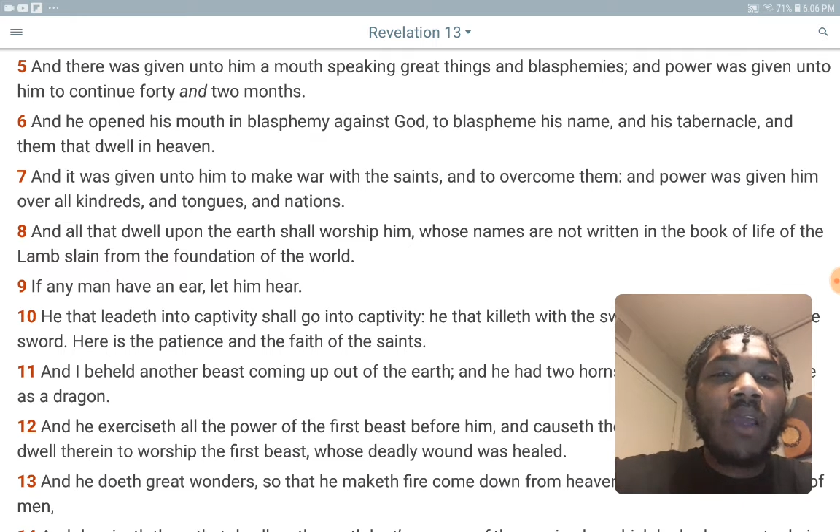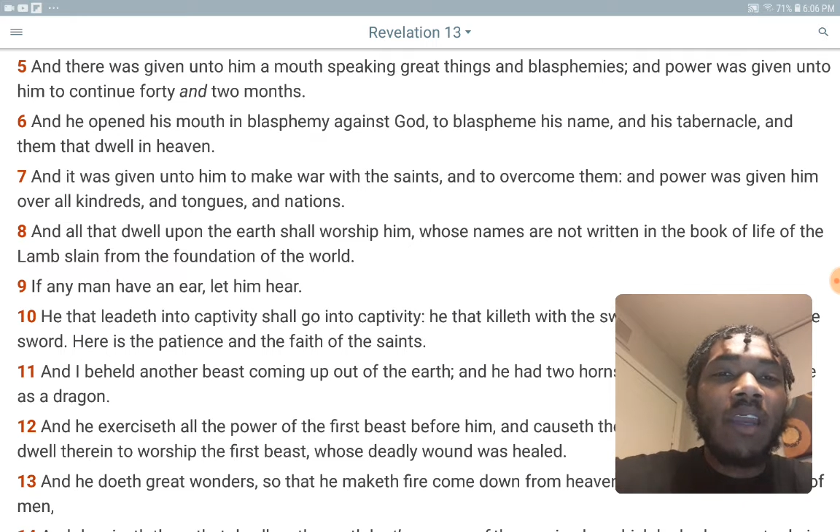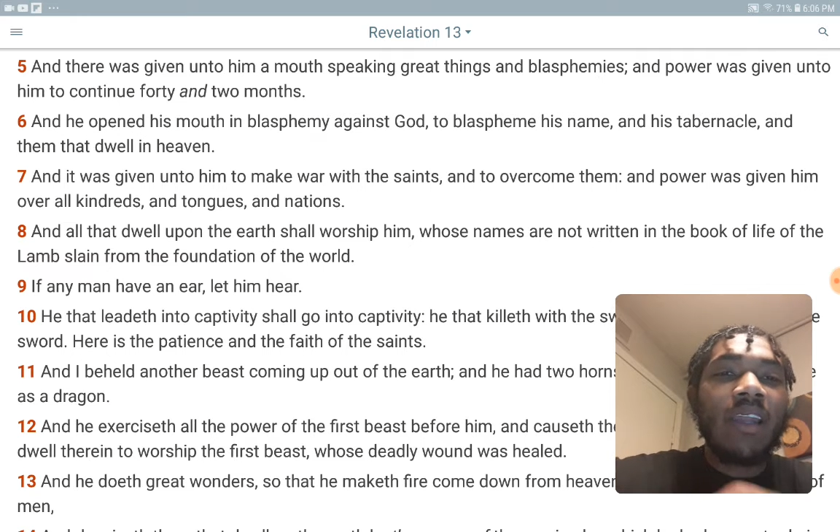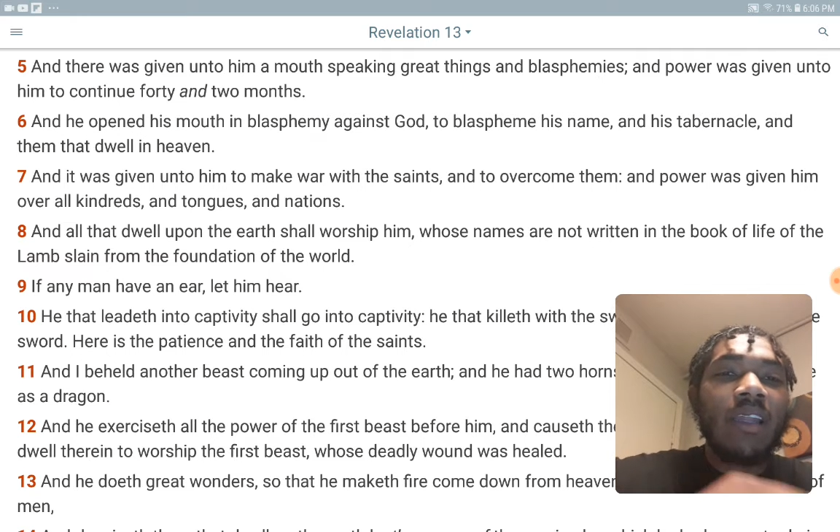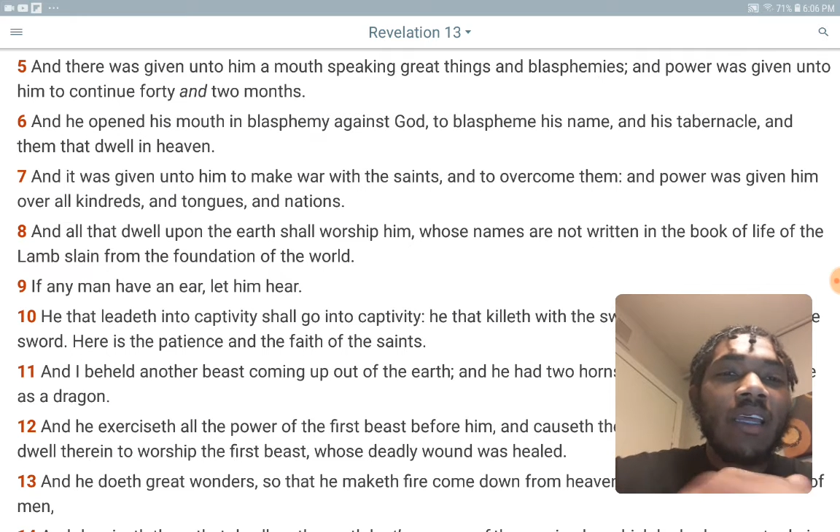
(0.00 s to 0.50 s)
He
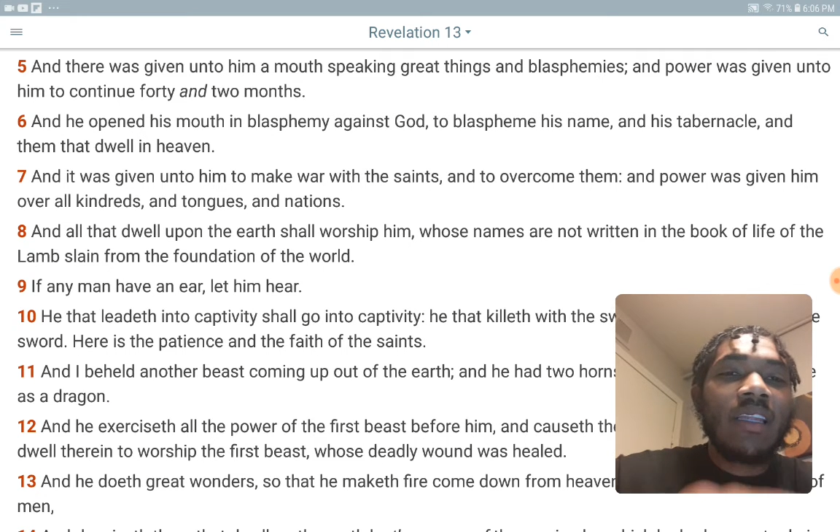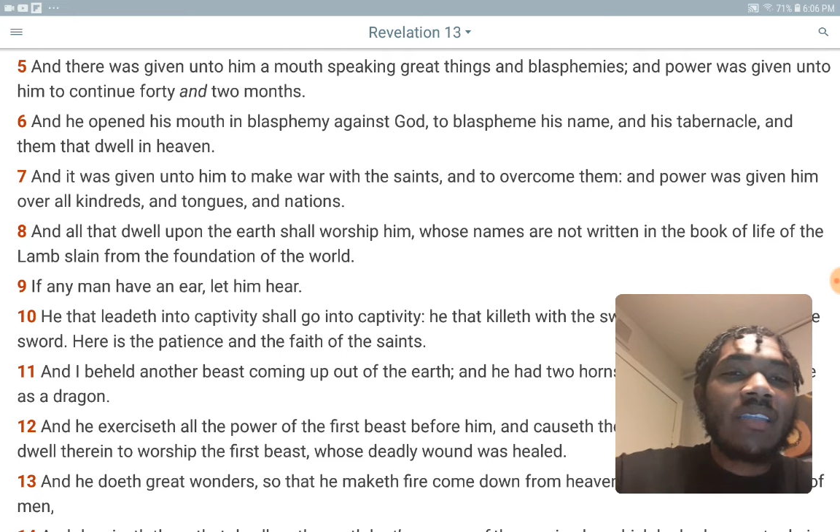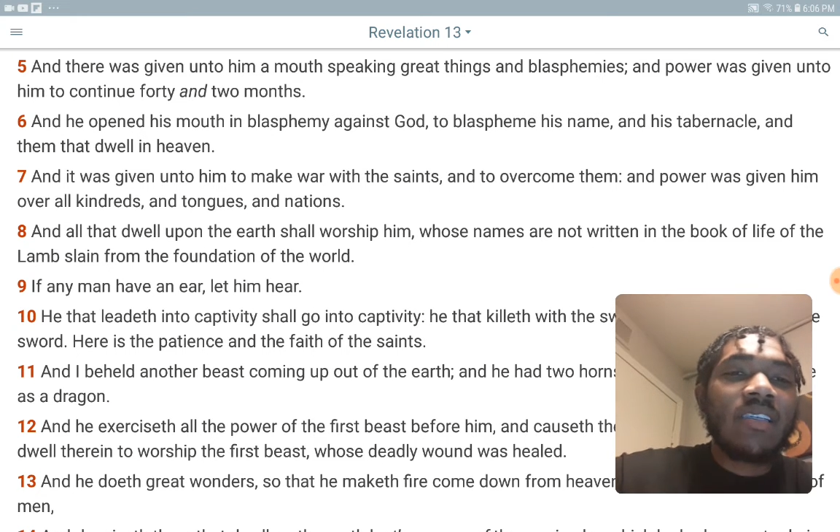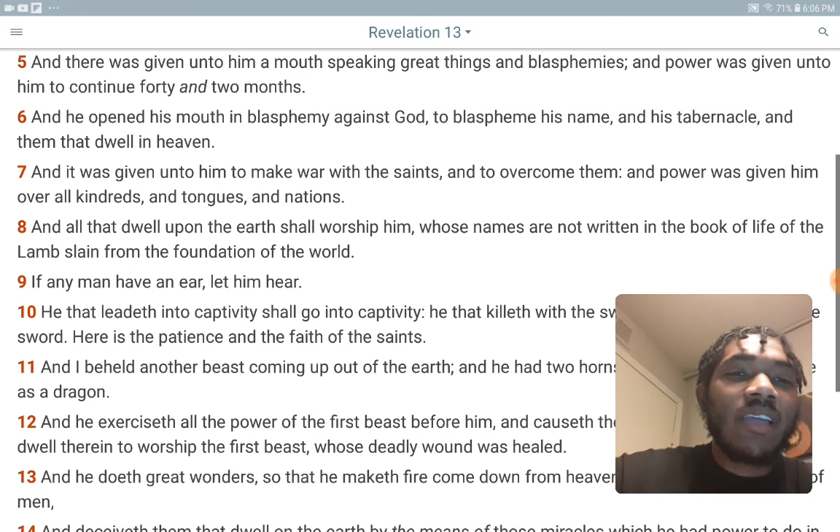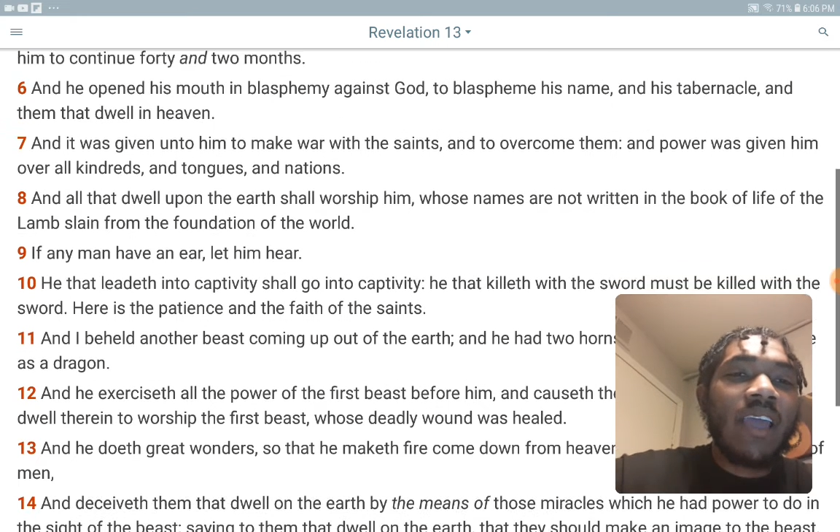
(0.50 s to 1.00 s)
that leadeth
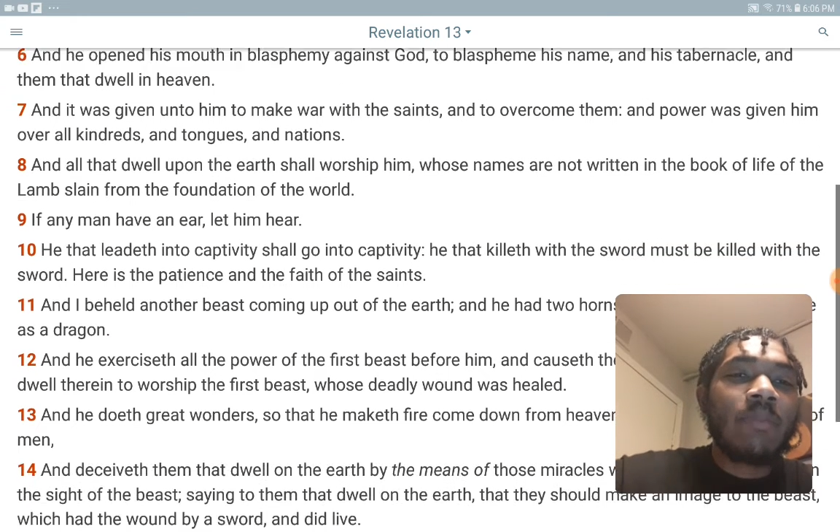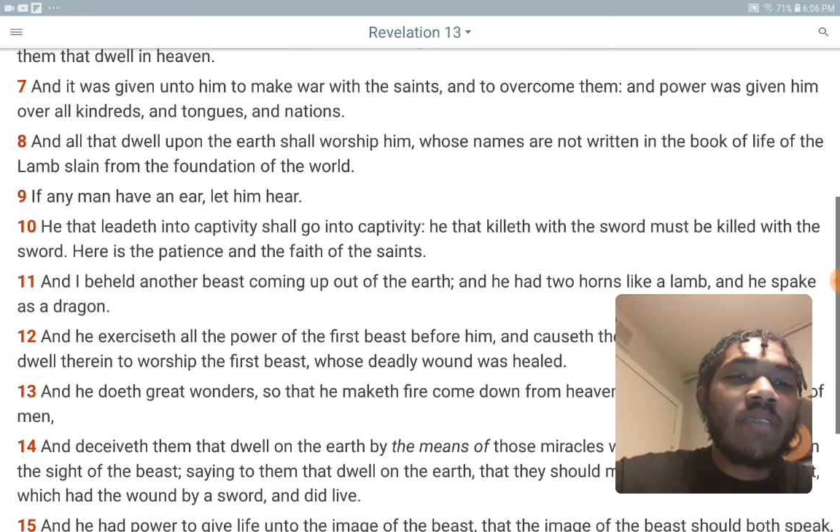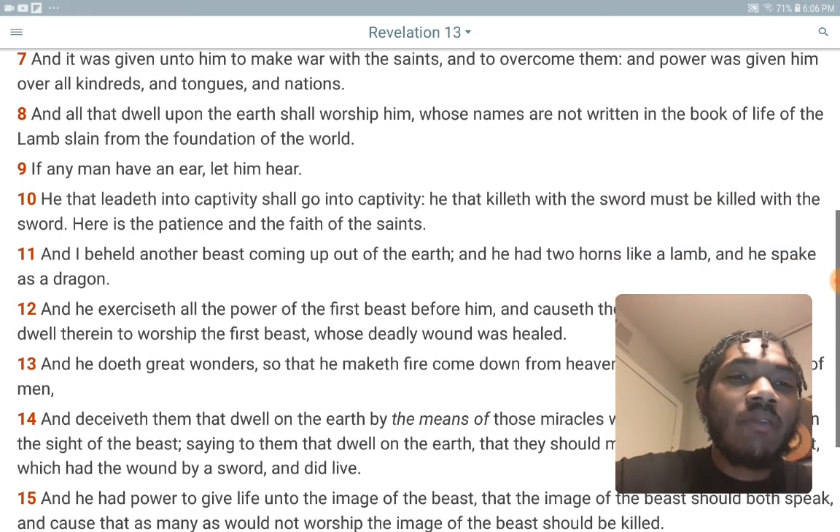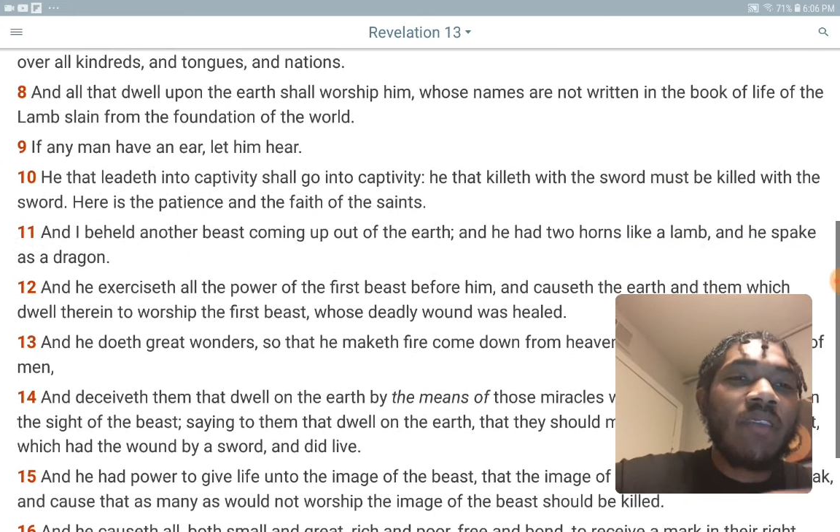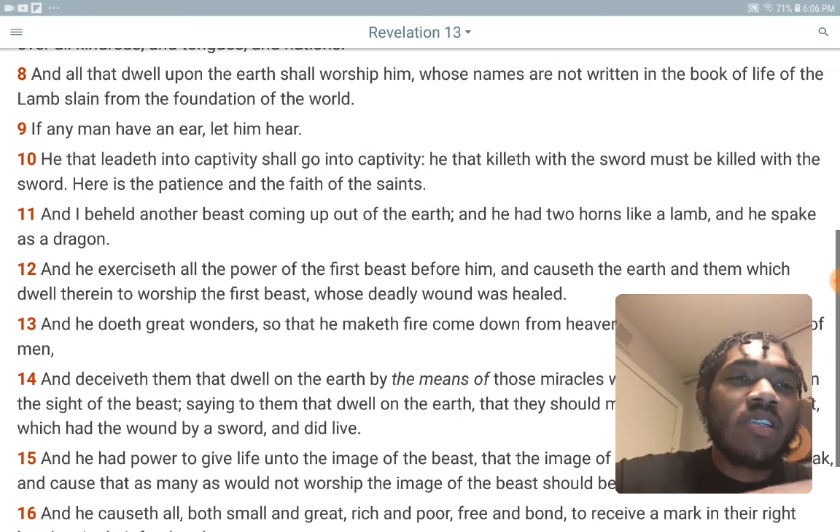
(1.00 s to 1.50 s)
into
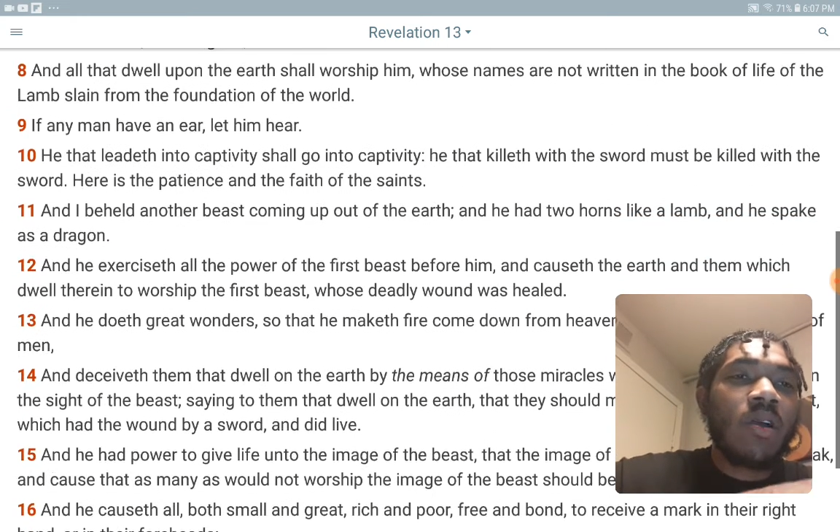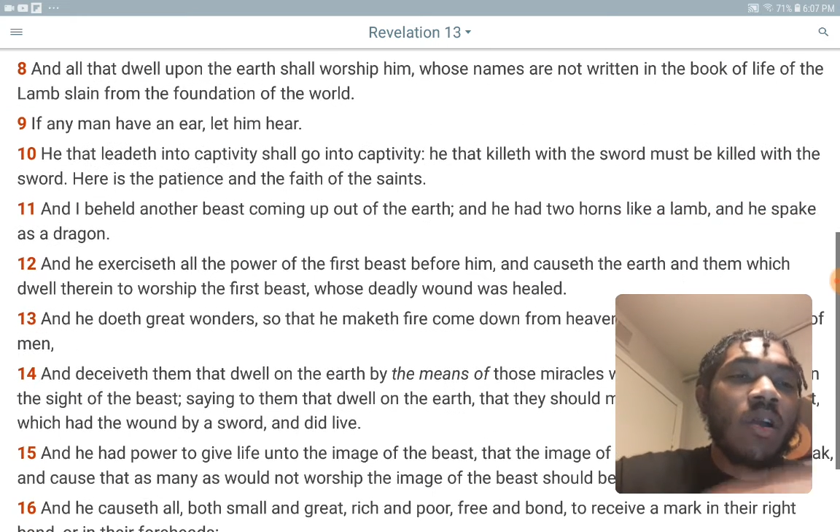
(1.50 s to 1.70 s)
captivity shall